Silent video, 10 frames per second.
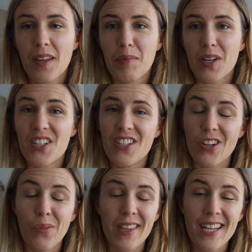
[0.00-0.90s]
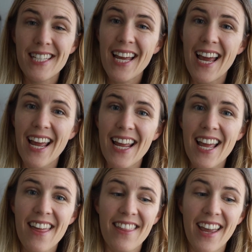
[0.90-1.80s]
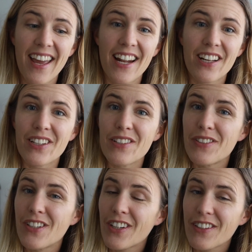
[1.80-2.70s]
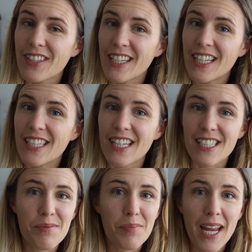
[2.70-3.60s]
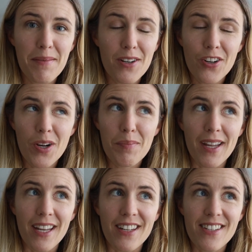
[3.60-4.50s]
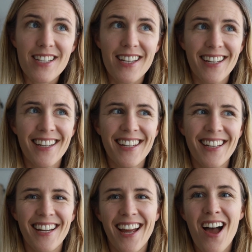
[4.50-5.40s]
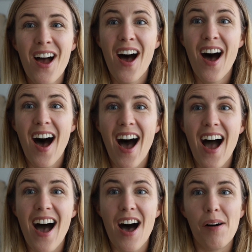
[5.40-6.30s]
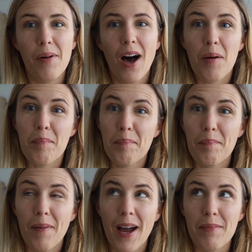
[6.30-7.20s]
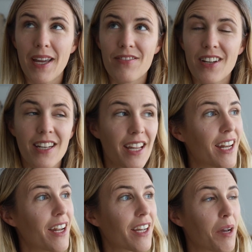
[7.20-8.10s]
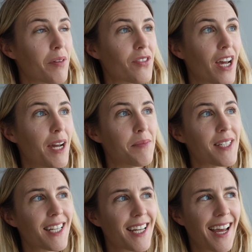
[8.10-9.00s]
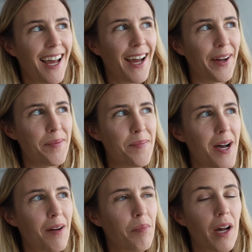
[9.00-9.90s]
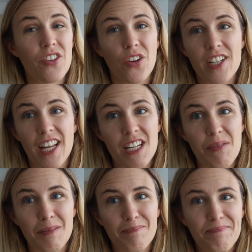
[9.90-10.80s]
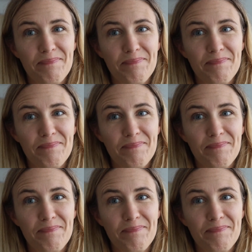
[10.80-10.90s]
because you know what they say, that a good photographer doesn't blame their equipment. I may have done that a couple of times, but don't tell anyone.